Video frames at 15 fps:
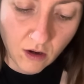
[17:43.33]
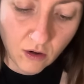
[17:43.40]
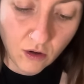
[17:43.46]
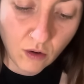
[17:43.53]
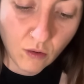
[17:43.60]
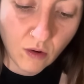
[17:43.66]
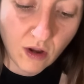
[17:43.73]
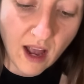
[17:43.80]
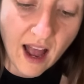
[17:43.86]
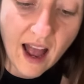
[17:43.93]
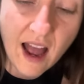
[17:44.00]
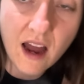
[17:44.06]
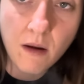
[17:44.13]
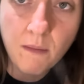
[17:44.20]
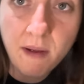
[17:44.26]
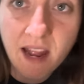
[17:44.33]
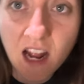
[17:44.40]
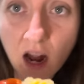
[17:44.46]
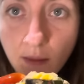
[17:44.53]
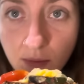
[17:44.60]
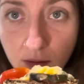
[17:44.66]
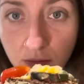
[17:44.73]
You can pick
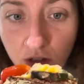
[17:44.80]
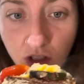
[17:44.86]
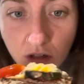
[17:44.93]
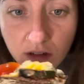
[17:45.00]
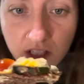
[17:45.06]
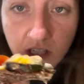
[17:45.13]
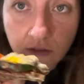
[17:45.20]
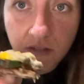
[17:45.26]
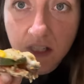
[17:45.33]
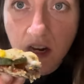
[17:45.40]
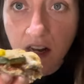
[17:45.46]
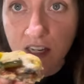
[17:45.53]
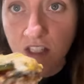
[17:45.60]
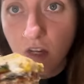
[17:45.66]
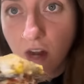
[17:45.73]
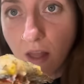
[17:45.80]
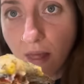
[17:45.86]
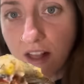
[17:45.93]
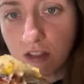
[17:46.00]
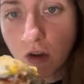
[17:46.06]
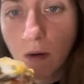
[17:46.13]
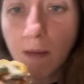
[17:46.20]
up the majority of a slice. Okay,
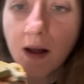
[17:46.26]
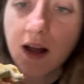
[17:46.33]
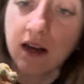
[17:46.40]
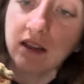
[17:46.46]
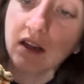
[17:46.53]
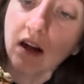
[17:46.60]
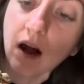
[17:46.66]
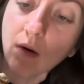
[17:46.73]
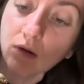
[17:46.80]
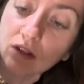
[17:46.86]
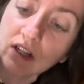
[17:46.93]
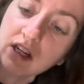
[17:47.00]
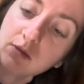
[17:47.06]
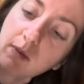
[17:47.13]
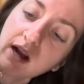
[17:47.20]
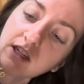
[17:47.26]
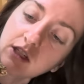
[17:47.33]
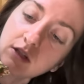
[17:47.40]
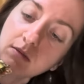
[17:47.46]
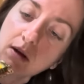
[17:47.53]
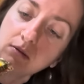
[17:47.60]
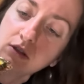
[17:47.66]
that's not bad. I wasn't expecting
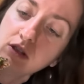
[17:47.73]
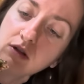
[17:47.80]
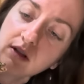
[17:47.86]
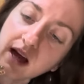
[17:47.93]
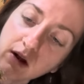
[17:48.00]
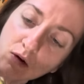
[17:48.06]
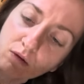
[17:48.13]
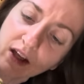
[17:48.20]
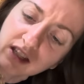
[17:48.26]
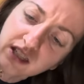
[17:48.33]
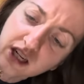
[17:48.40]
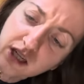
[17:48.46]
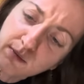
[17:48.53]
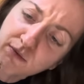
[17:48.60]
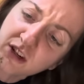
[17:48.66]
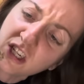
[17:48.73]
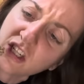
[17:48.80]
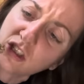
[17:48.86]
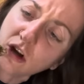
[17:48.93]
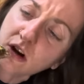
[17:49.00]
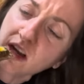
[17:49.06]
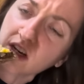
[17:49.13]
to be able to do that. Oh, that's actually pretty
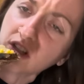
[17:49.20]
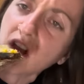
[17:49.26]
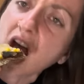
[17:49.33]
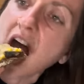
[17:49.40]
solid.